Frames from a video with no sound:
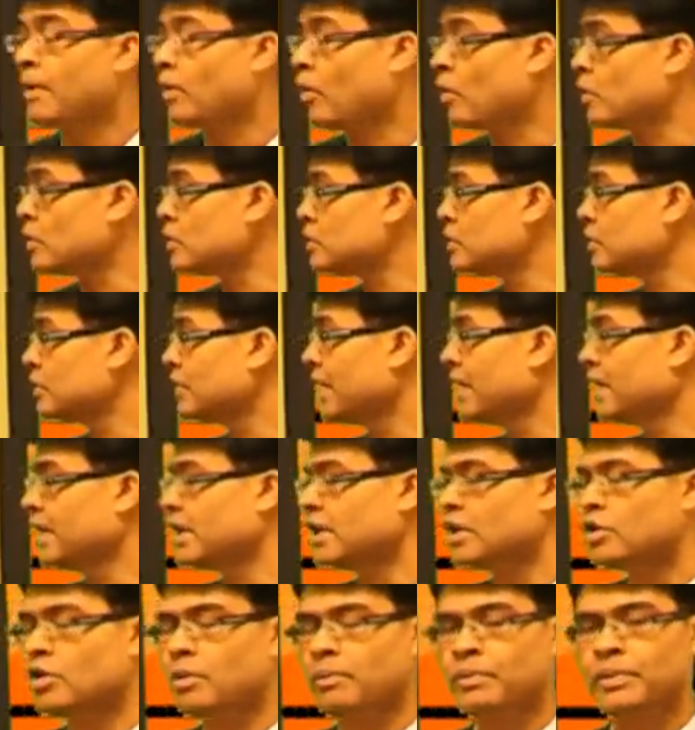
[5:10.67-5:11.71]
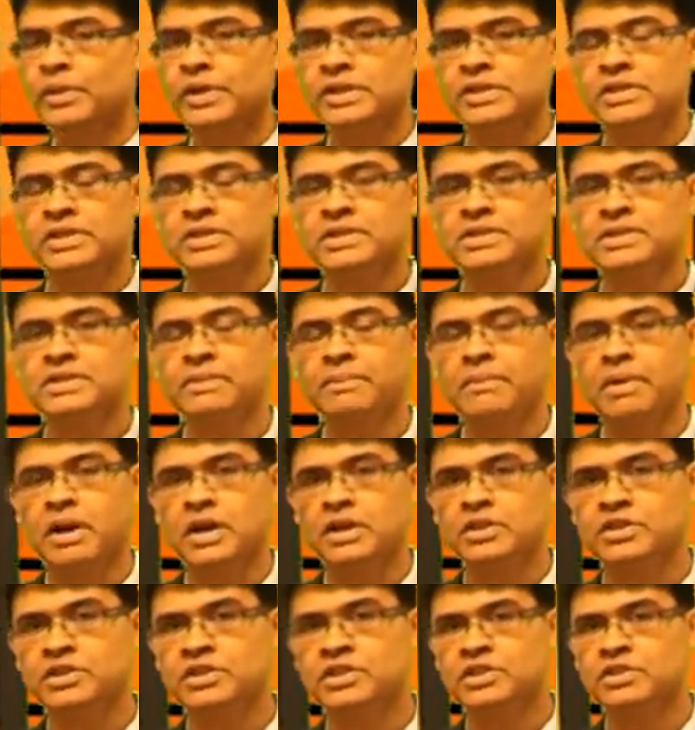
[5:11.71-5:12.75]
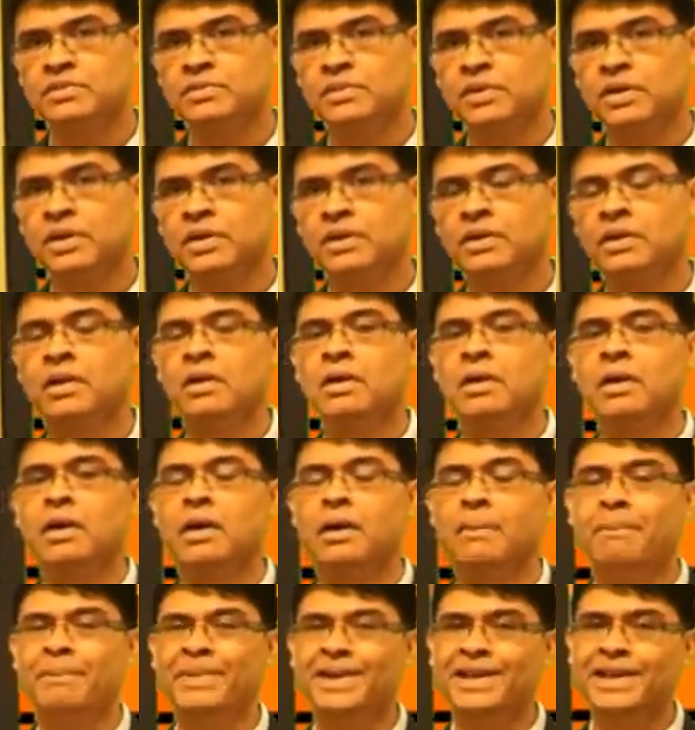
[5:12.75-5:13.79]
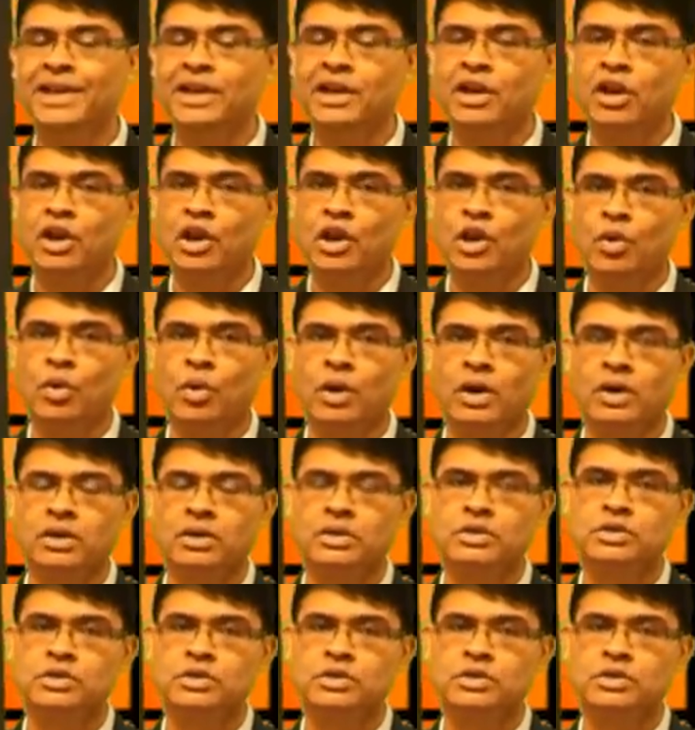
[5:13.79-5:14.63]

Also, the Indian operations, the margins were a bit lower.